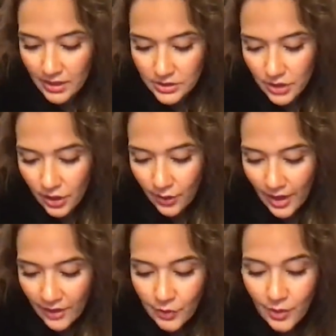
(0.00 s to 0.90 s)
so
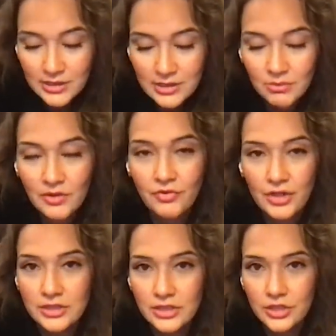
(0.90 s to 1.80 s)
if you want something
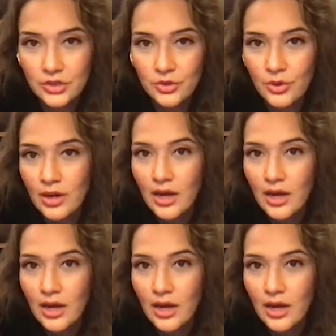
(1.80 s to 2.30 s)
fun to do